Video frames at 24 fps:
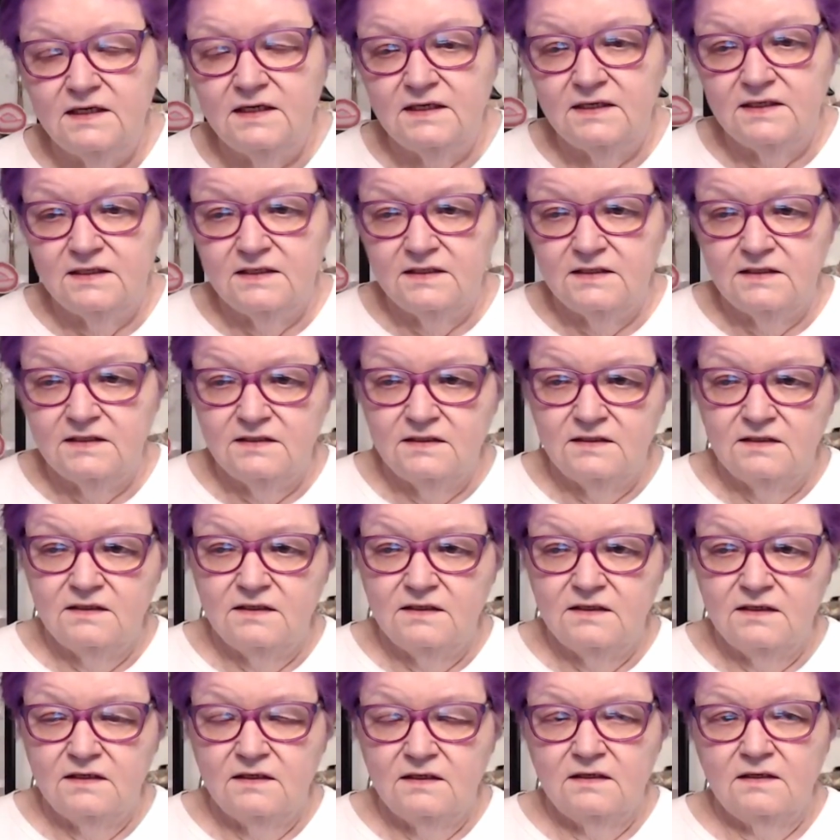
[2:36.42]
in,
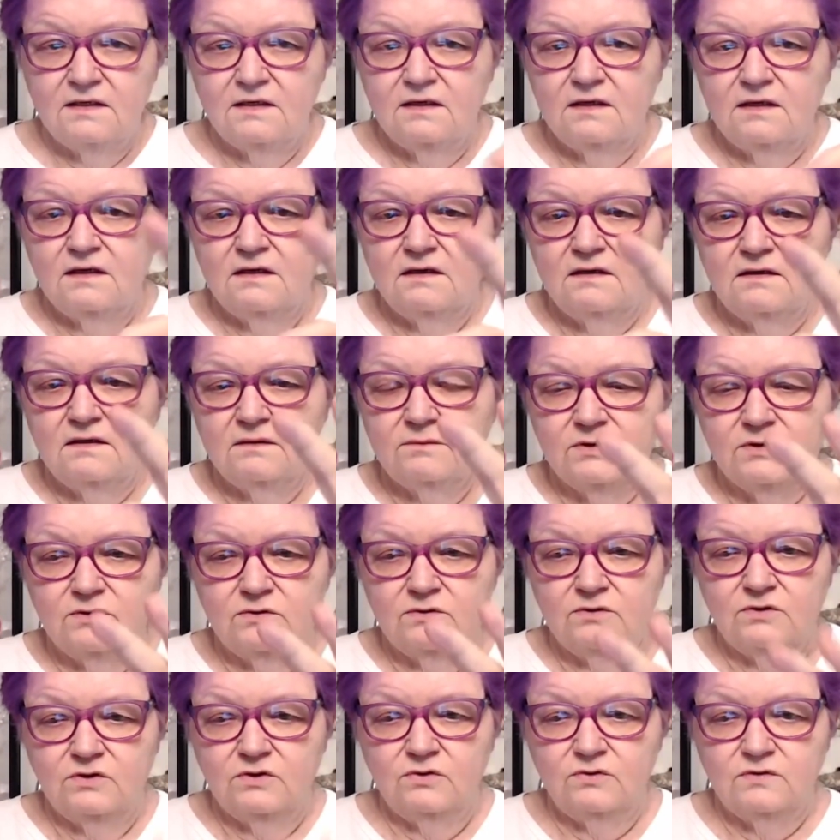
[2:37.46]
I'm going
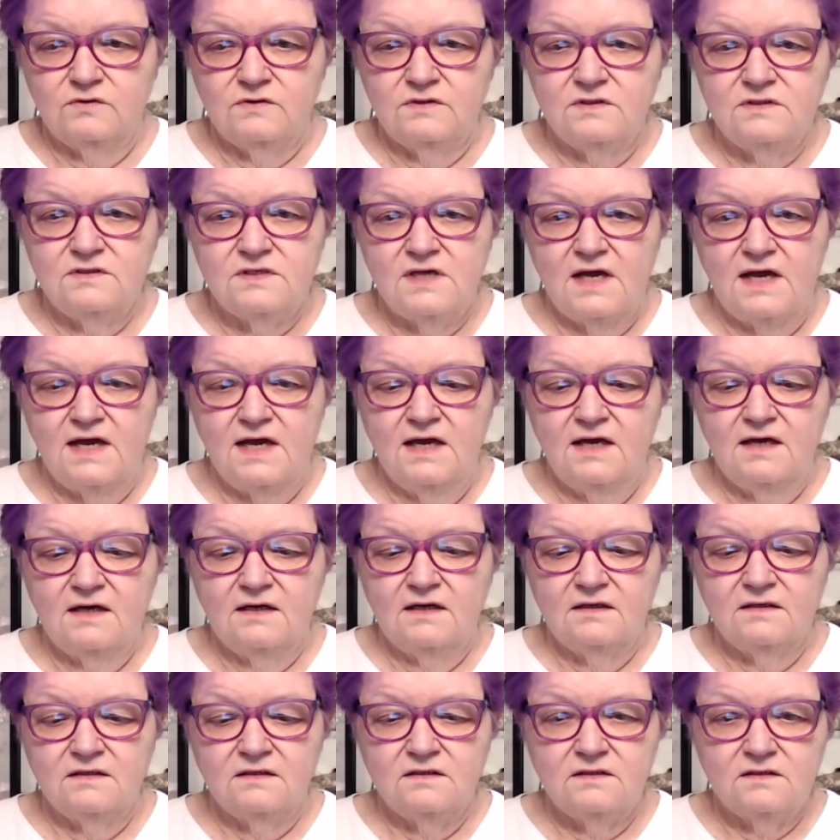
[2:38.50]
to use this
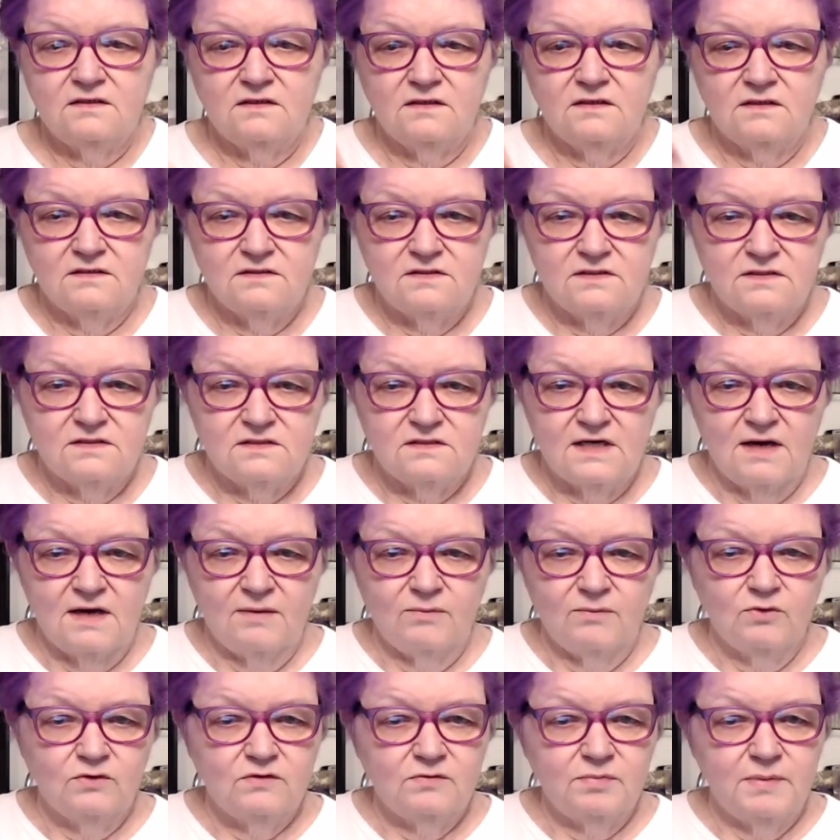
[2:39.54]
hand because it's got
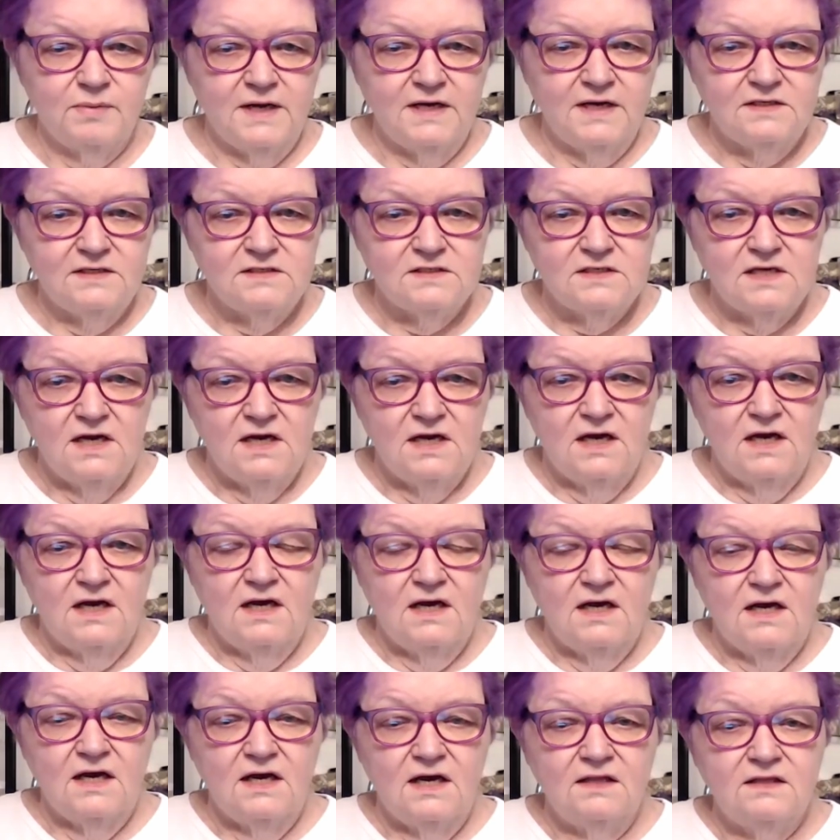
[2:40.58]
more space.
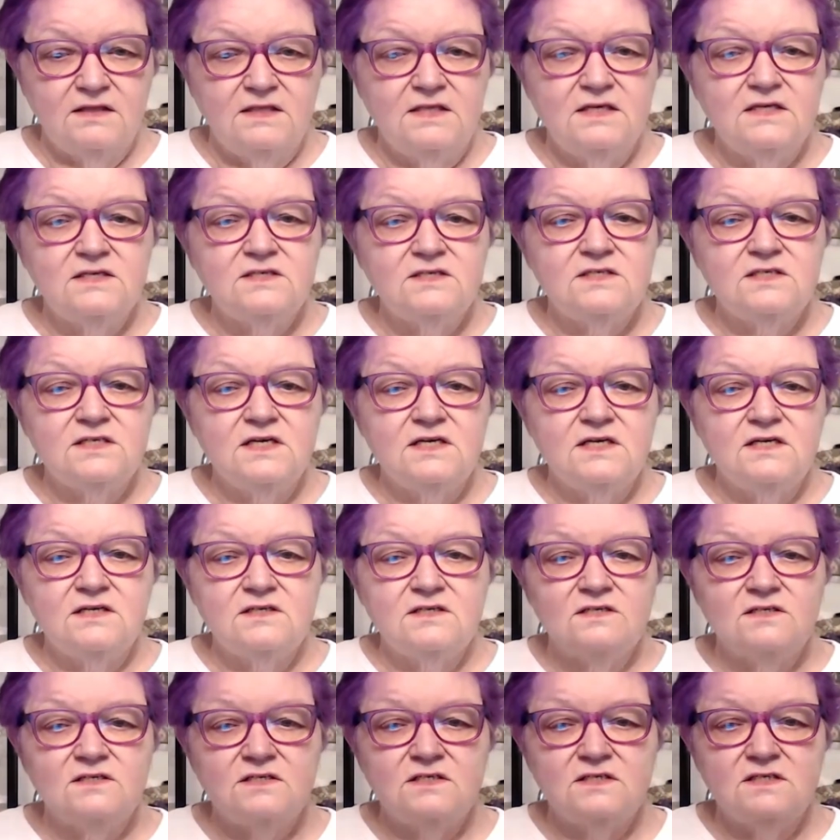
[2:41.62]
This
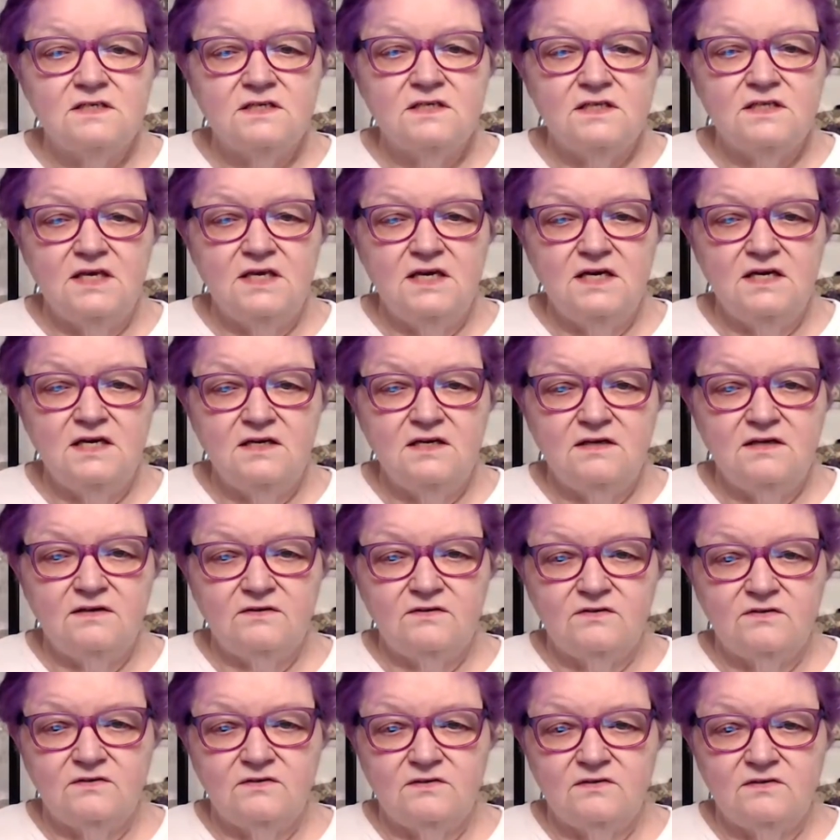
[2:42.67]
is the
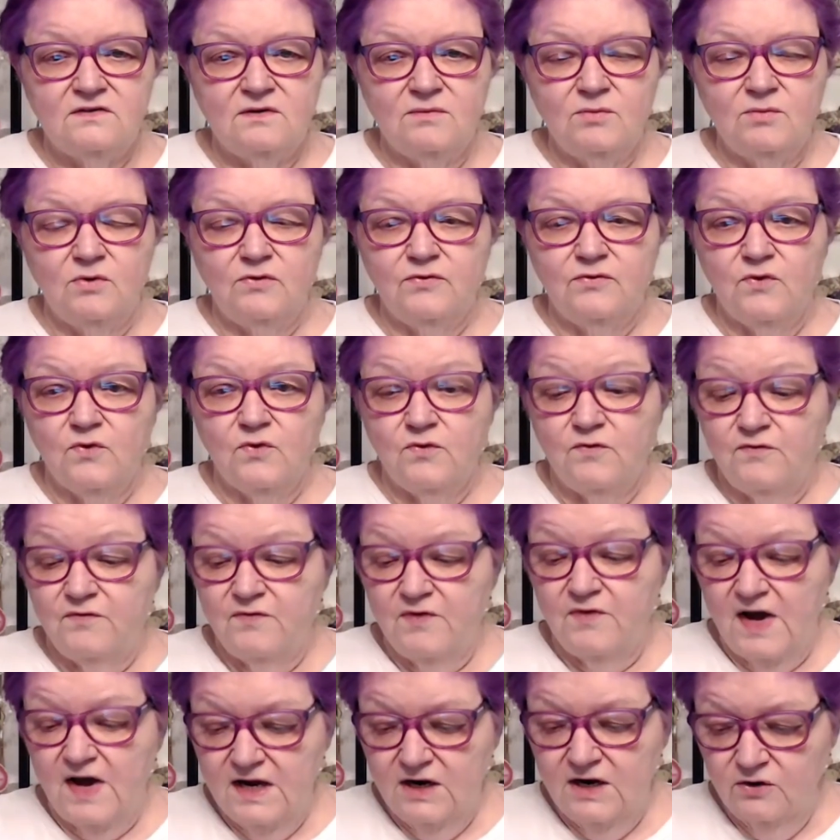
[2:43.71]
symbol for
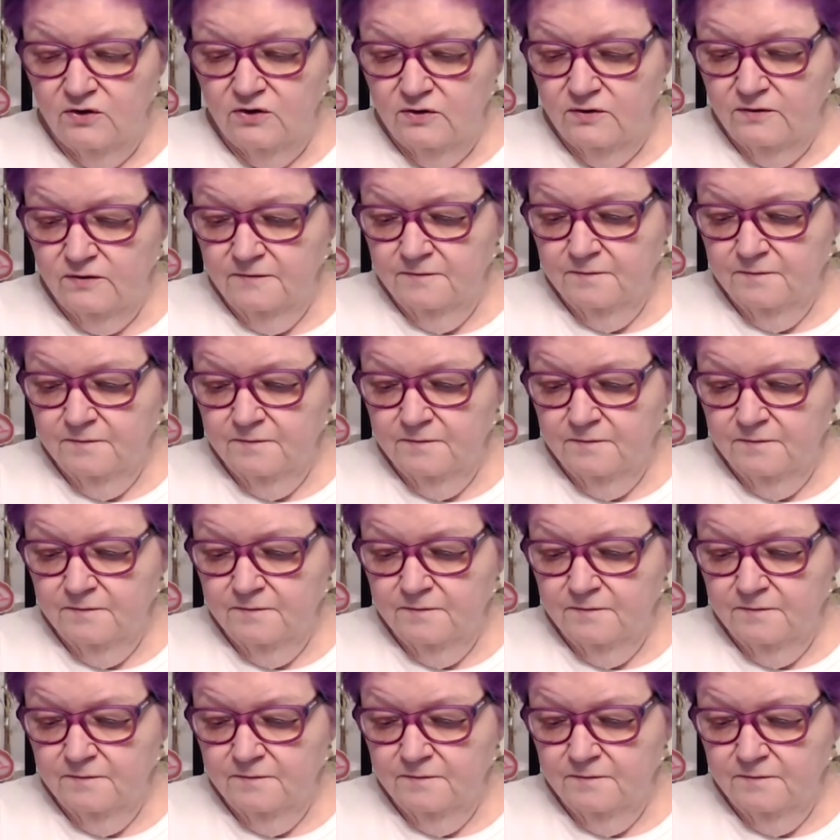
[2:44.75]
fire